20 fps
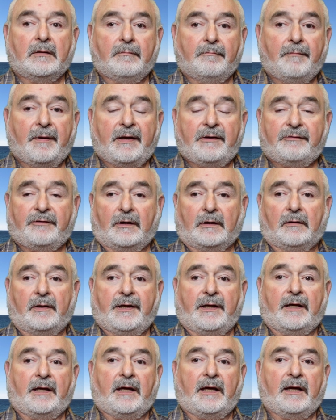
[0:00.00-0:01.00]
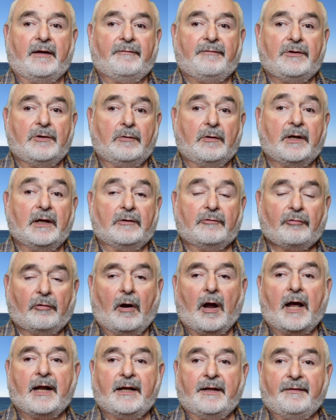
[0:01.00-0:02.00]
basically, if you get
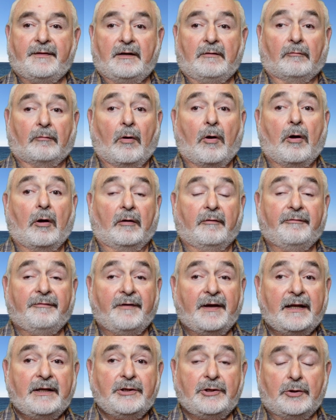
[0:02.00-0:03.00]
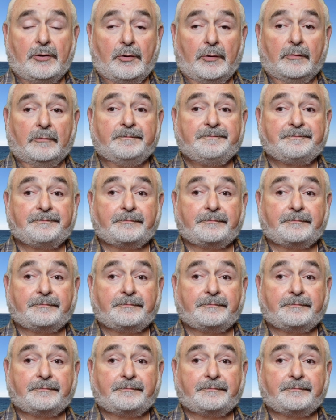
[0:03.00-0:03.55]
tried in the wrong venue,